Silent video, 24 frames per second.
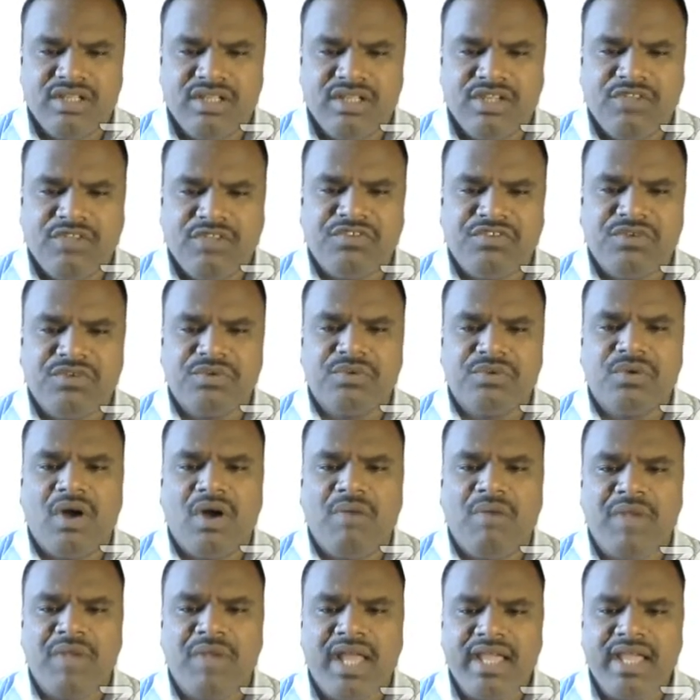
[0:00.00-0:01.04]
If you
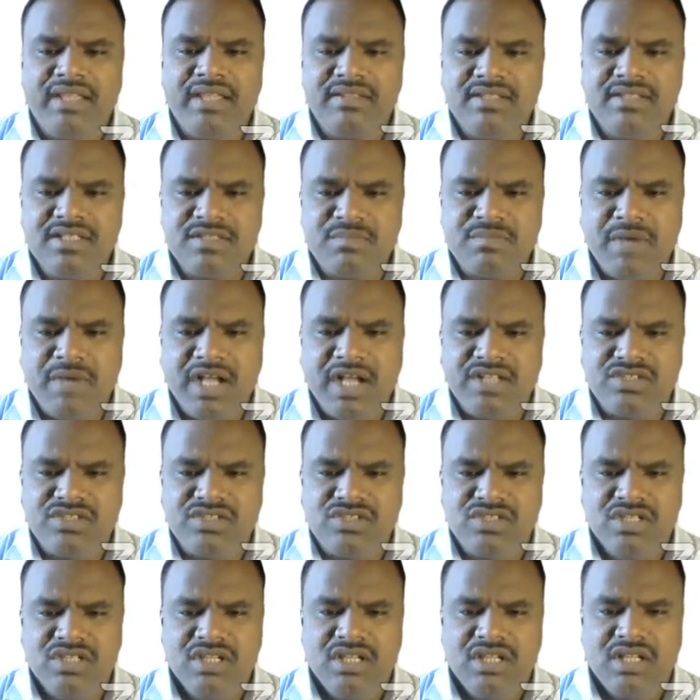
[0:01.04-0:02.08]
apply this much
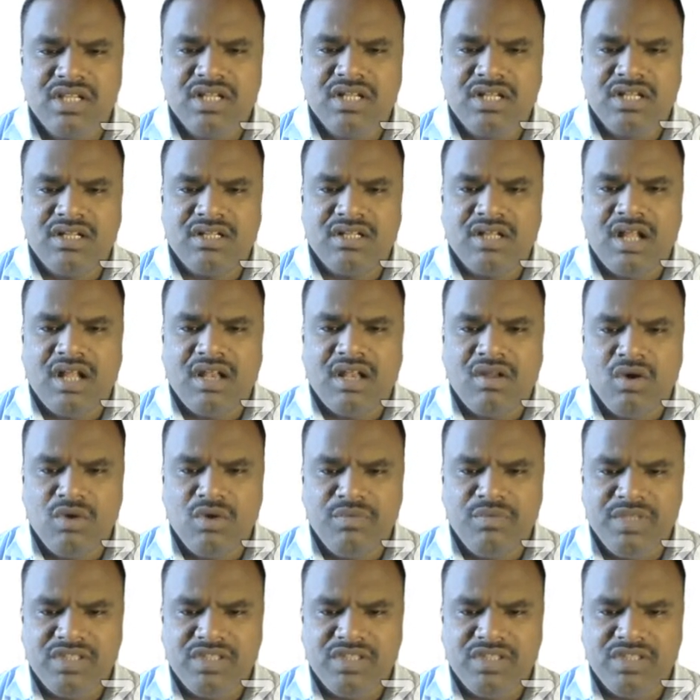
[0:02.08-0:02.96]
along